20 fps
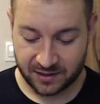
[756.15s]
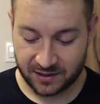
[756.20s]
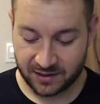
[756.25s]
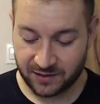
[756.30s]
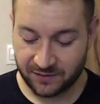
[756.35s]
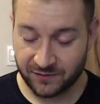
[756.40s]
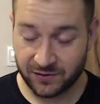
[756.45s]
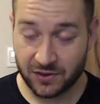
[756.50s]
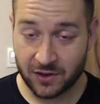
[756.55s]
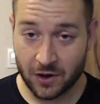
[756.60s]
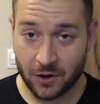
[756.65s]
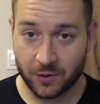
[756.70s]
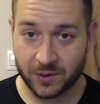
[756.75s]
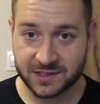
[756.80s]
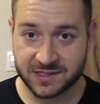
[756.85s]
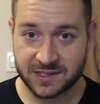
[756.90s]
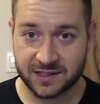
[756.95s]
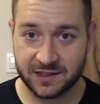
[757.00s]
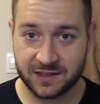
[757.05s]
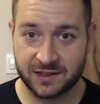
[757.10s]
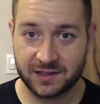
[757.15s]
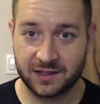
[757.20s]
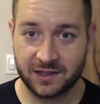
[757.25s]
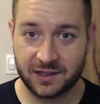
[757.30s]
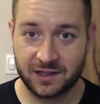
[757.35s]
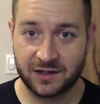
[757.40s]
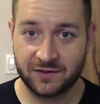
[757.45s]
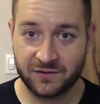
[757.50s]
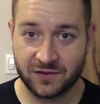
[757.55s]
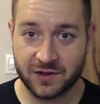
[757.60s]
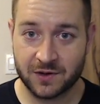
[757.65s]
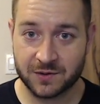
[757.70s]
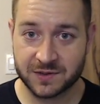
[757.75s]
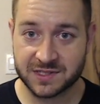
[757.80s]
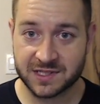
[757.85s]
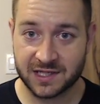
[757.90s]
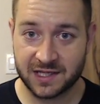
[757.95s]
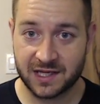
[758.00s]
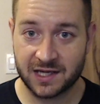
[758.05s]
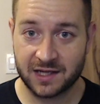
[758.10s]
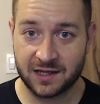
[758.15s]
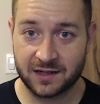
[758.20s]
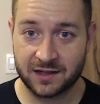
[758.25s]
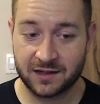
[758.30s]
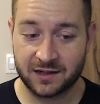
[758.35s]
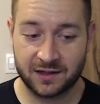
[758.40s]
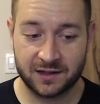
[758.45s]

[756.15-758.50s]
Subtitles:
even though it's a kit,